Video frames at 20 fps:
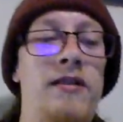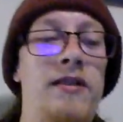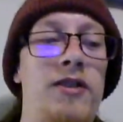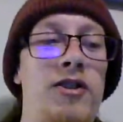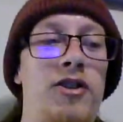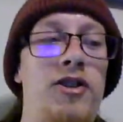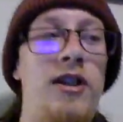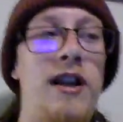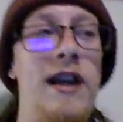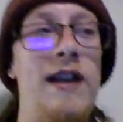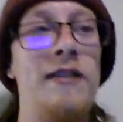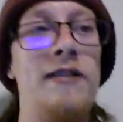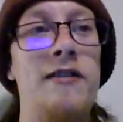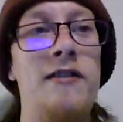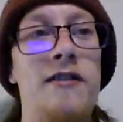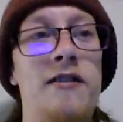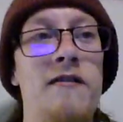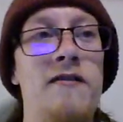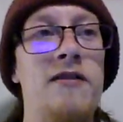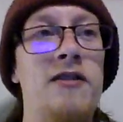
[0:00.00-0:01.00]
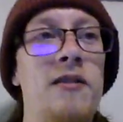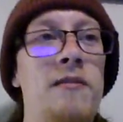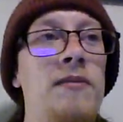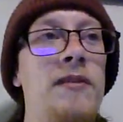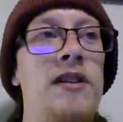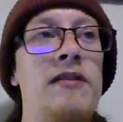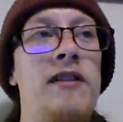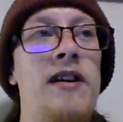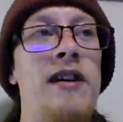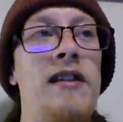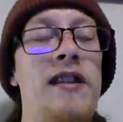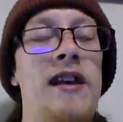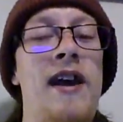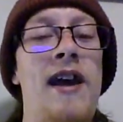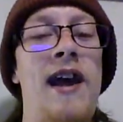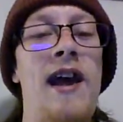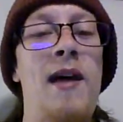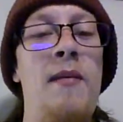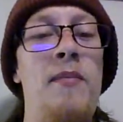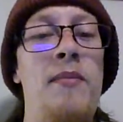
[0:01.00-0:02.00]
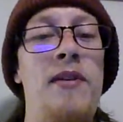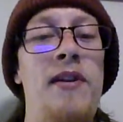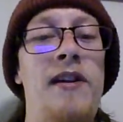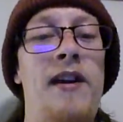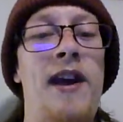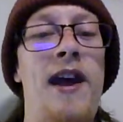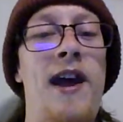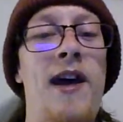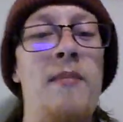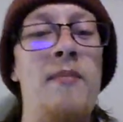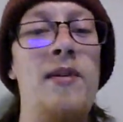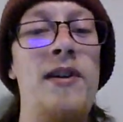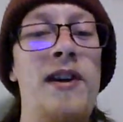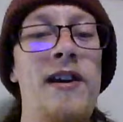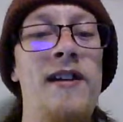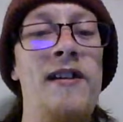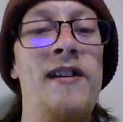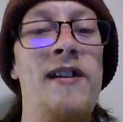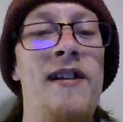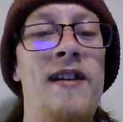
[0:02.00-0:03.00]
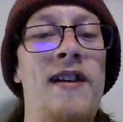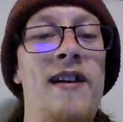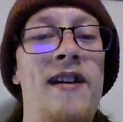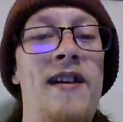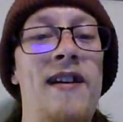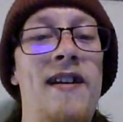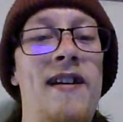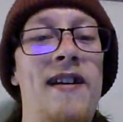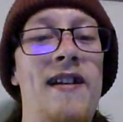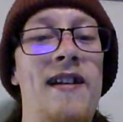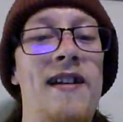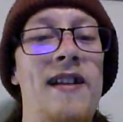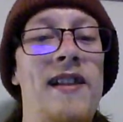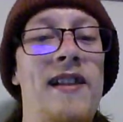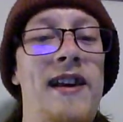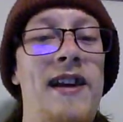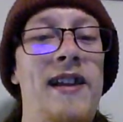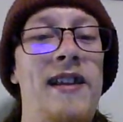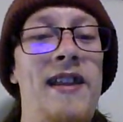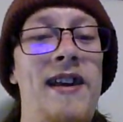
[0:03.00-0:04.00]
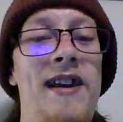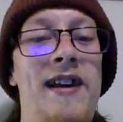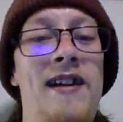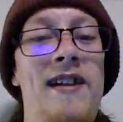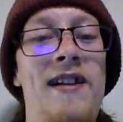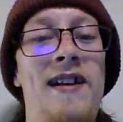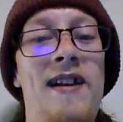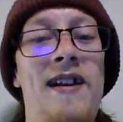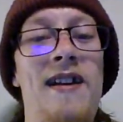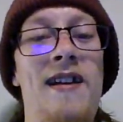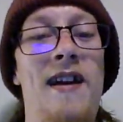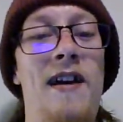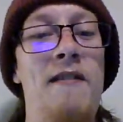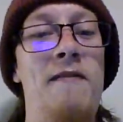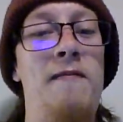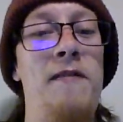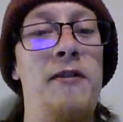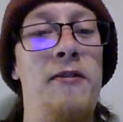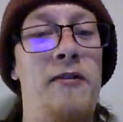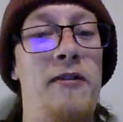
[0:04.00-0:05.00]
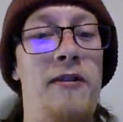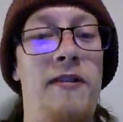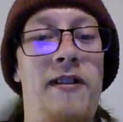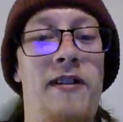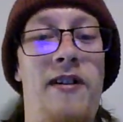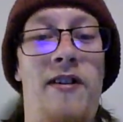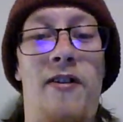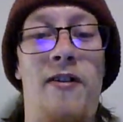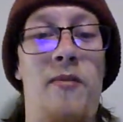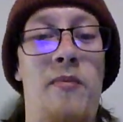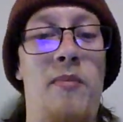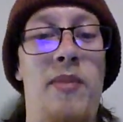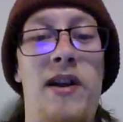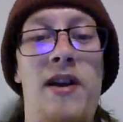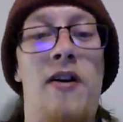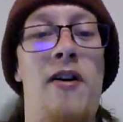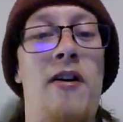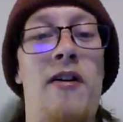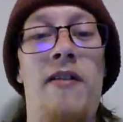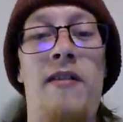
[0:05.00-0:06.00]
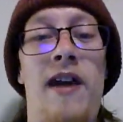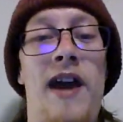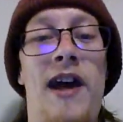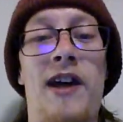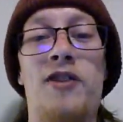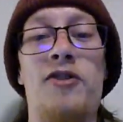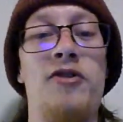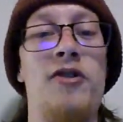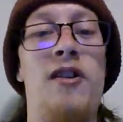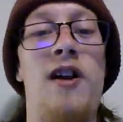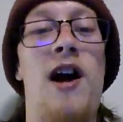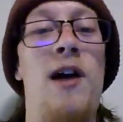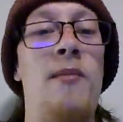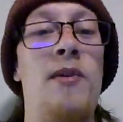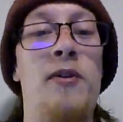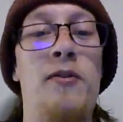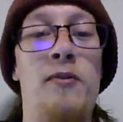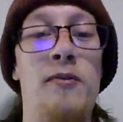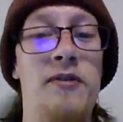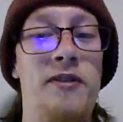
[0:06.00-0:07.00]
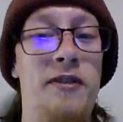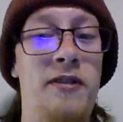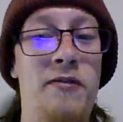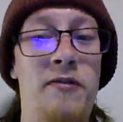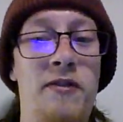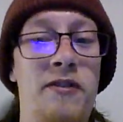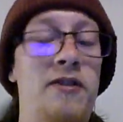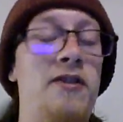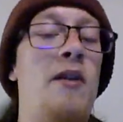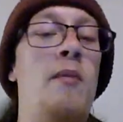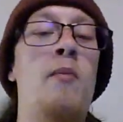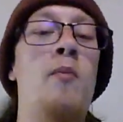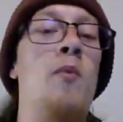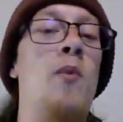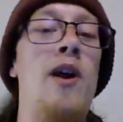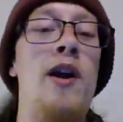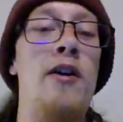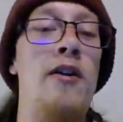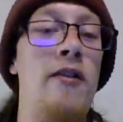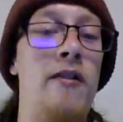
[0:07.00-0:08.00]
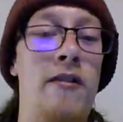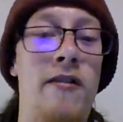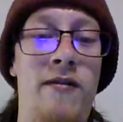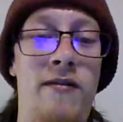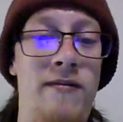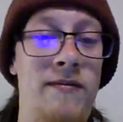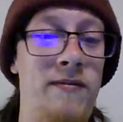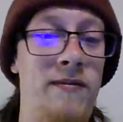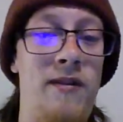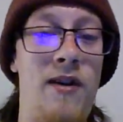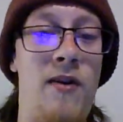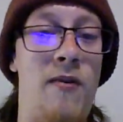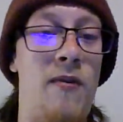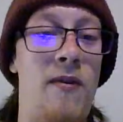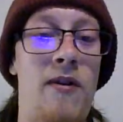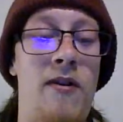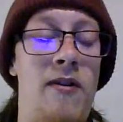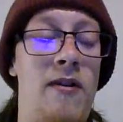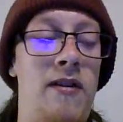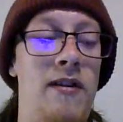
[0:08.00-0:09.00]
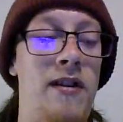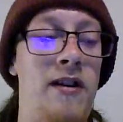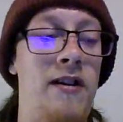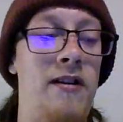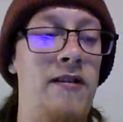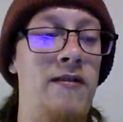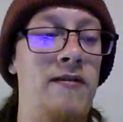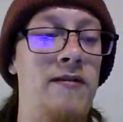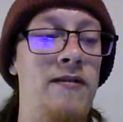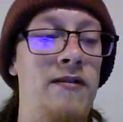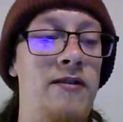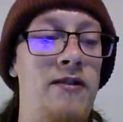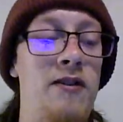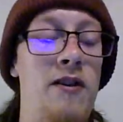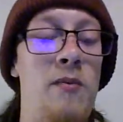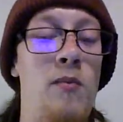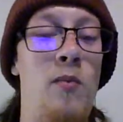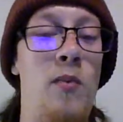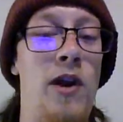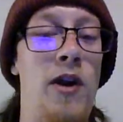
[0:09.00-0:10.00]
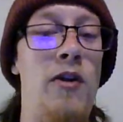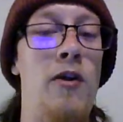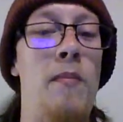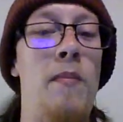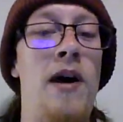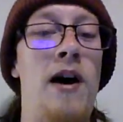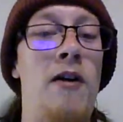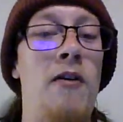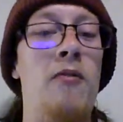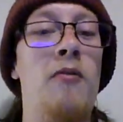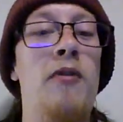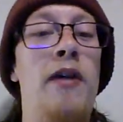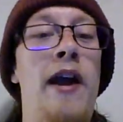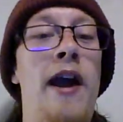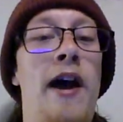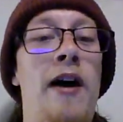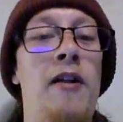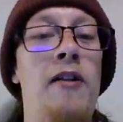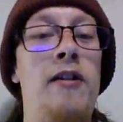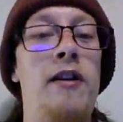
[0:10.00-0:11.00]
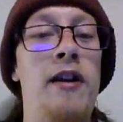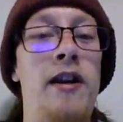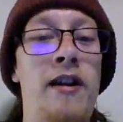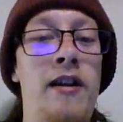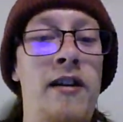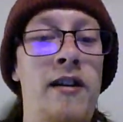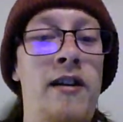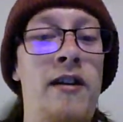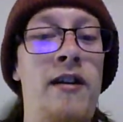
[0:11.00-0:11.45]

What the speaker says: chances of something like that happening like that, I feel are beyond astronomical. So there's something weird going on there. There's something weird about reality